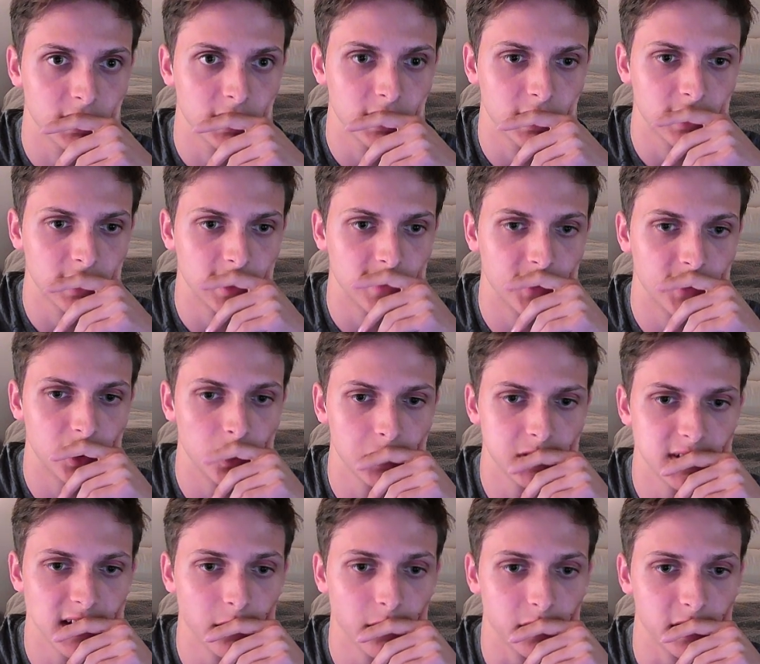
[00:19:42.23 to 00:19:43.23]
If he goes
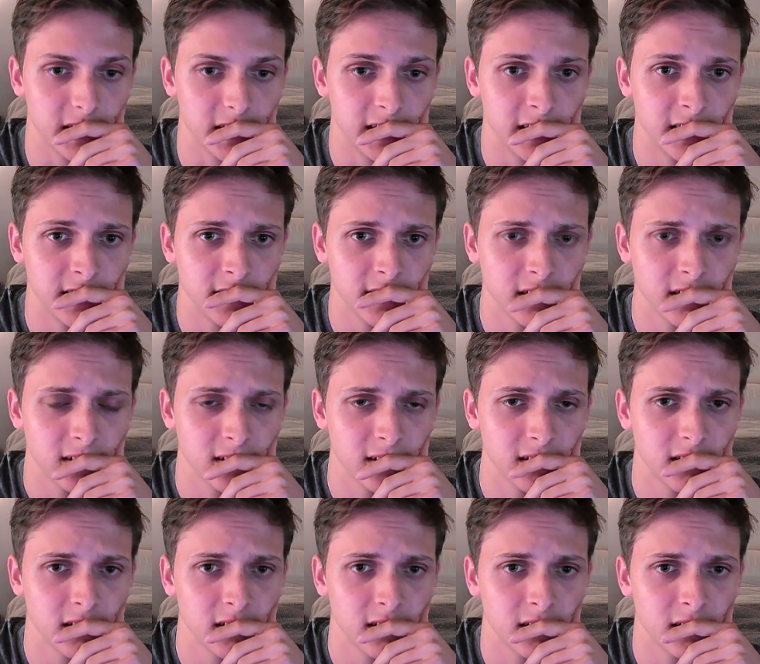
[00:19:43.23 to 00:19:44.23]
down here,
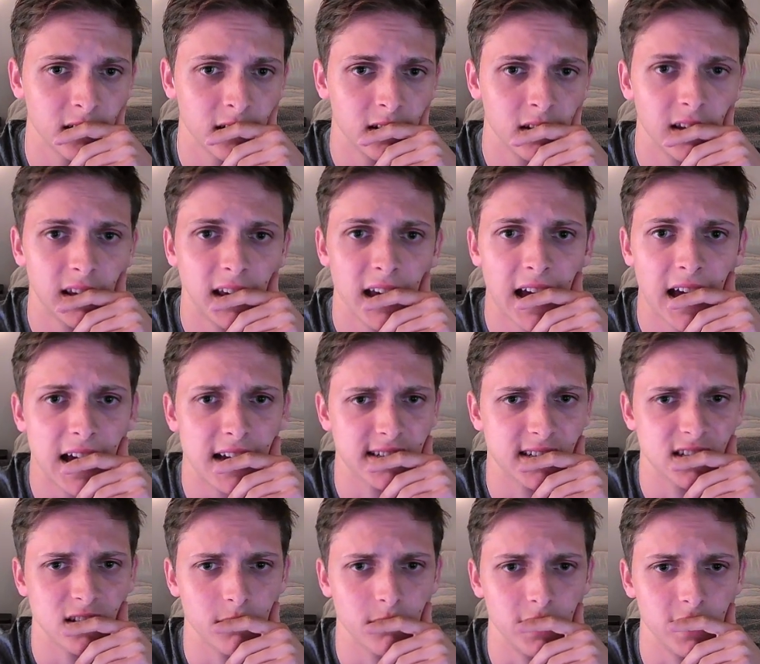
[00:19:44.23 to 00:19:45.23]
he has
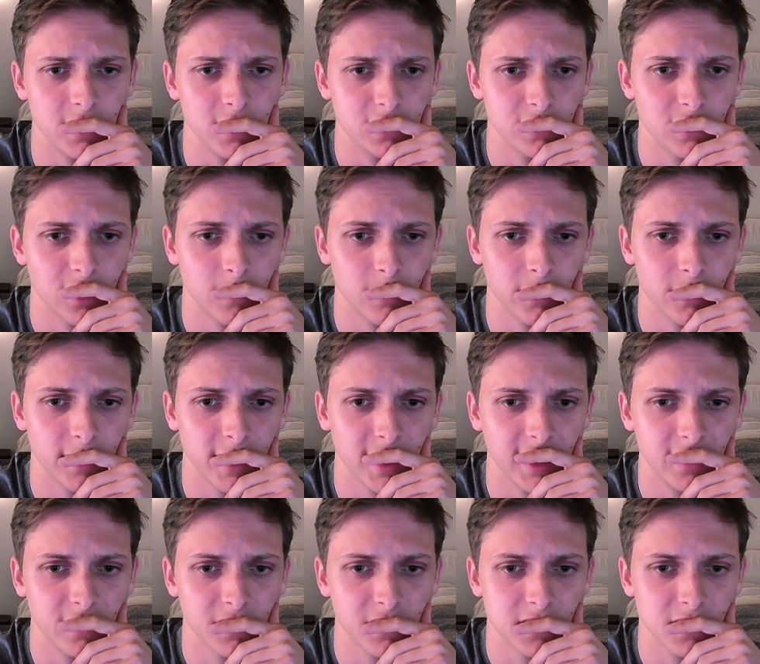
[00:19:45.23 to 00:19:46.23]
to be in trouble, right?
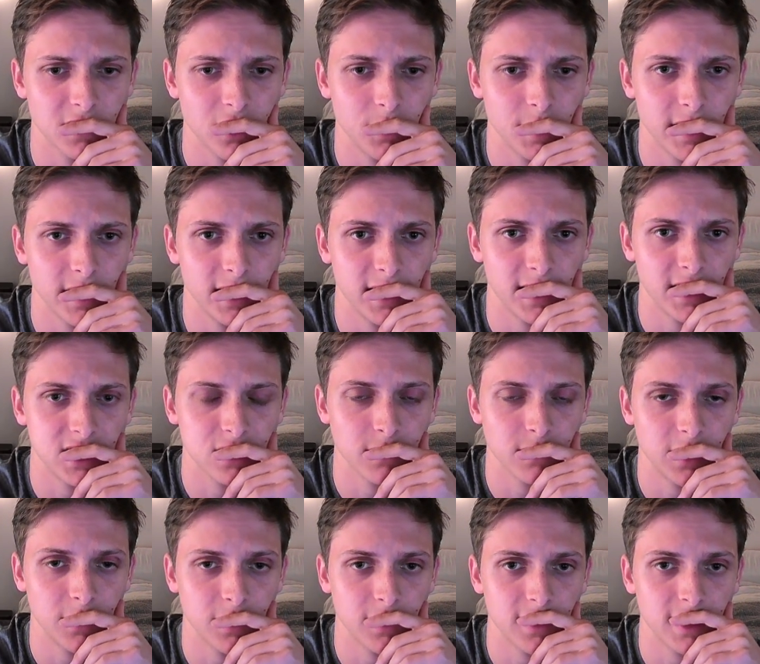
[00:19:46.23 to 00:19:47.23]
There's no way that he gets away
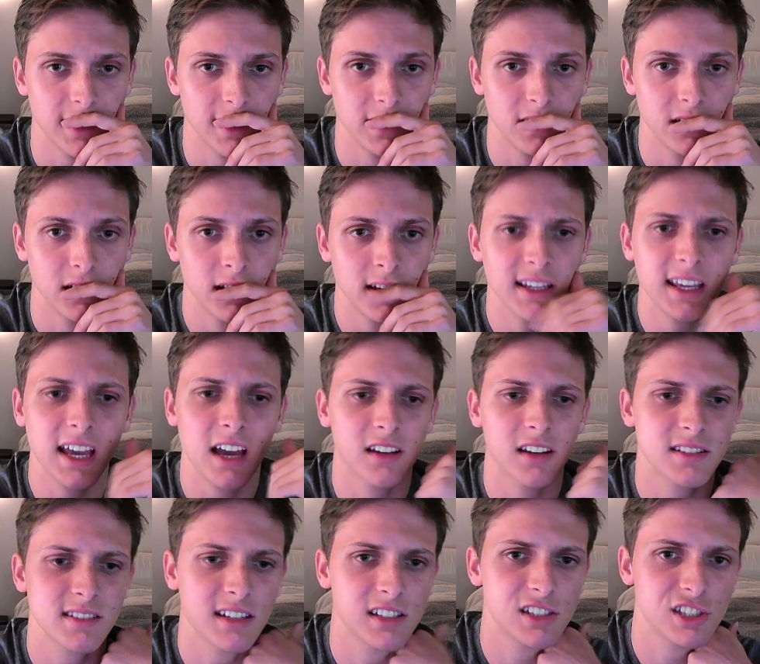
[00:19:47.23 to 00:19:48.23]
with that. Yeah, because
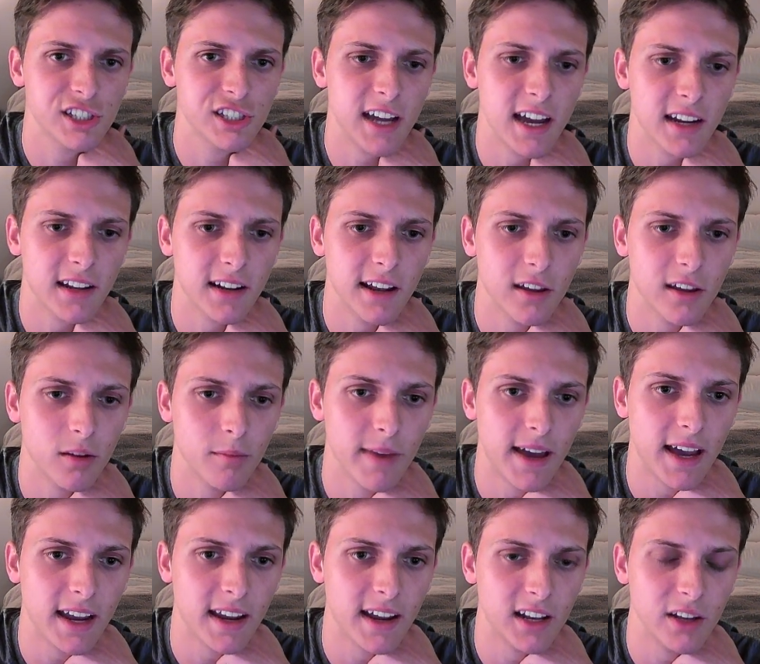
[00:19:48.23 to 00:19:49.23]
then check and I come
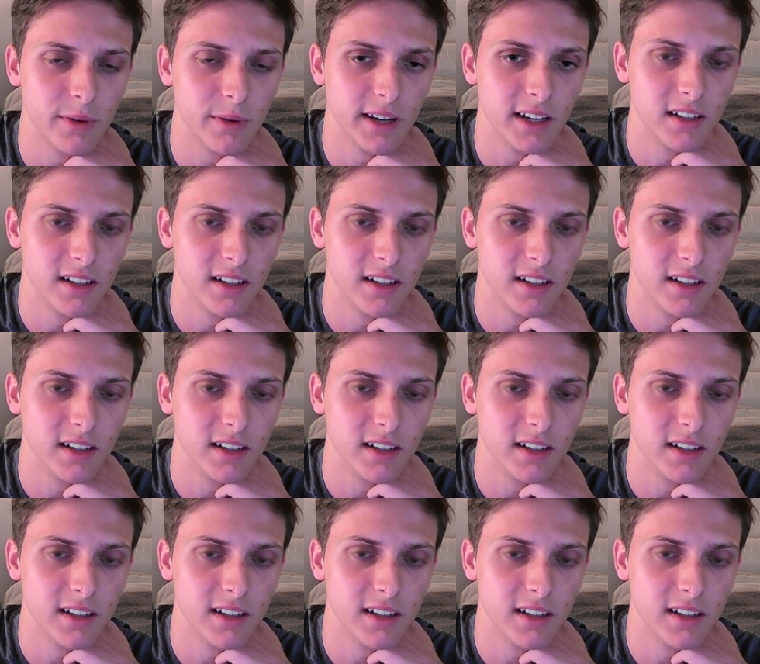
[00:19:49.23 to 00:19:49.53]
back anyway.